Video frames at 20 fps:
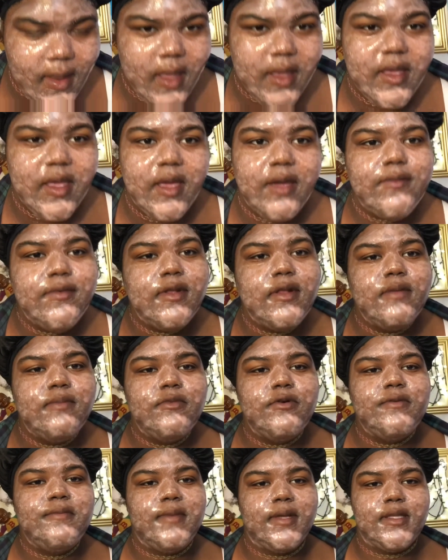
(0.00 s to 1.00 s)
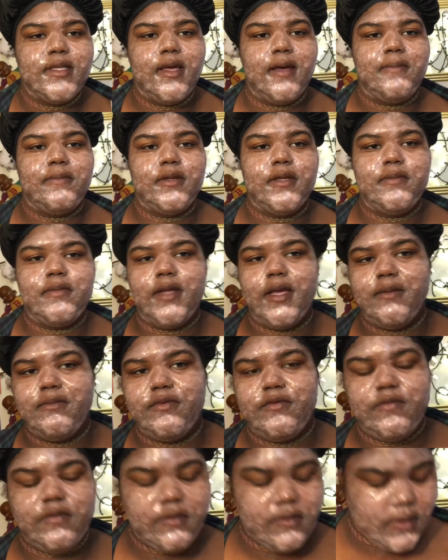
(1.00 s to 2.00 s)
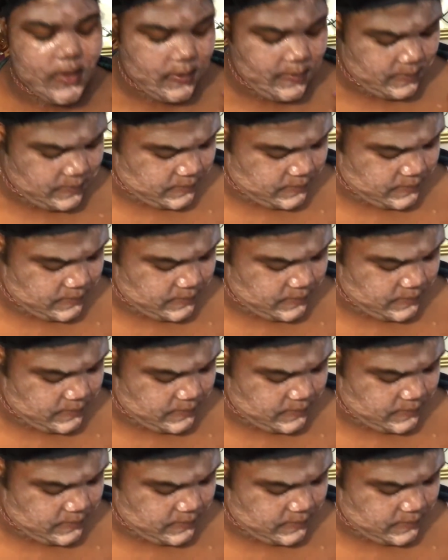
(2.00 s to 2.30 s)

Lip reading: Can't really move my top lip like before.